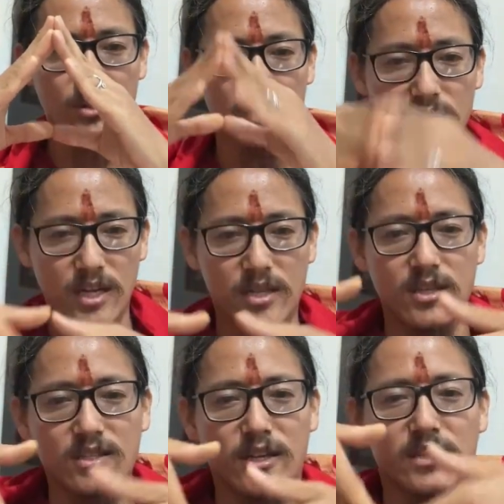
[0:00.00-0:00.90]
Okay, like
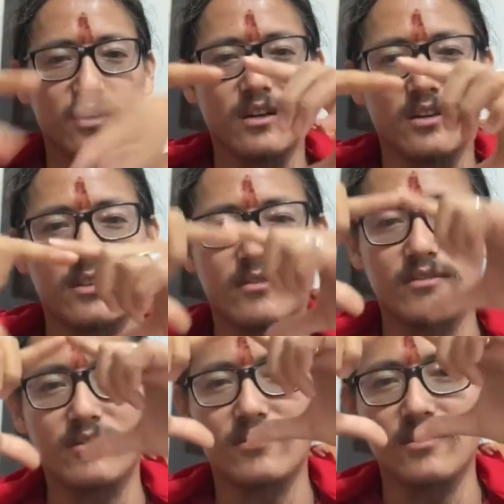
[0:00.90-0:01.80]
this, like
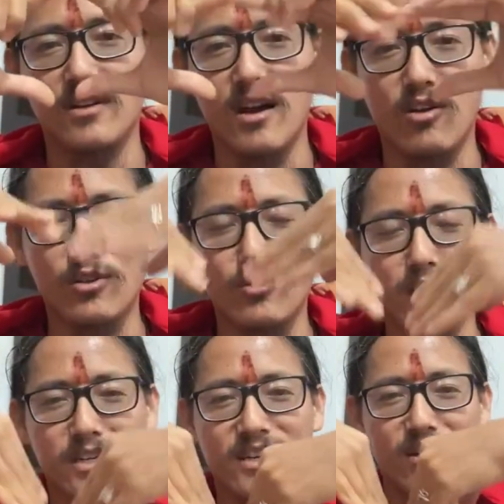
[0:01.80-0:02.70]
I'll do
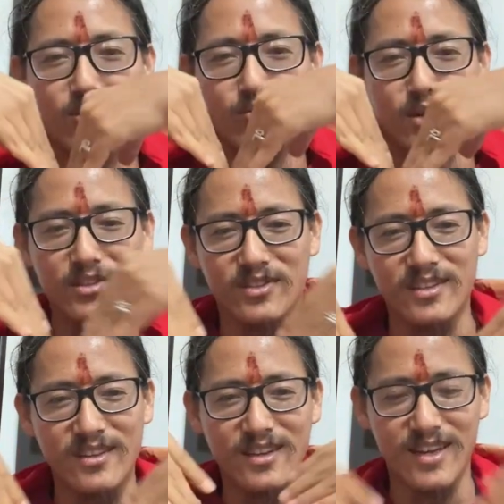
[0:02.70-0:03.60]
like downwards.
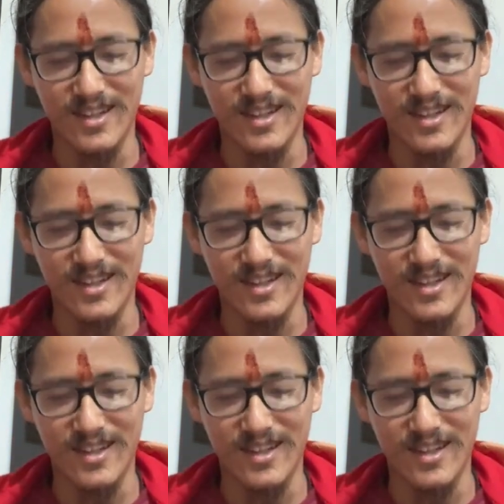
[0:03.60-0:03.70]
Okay,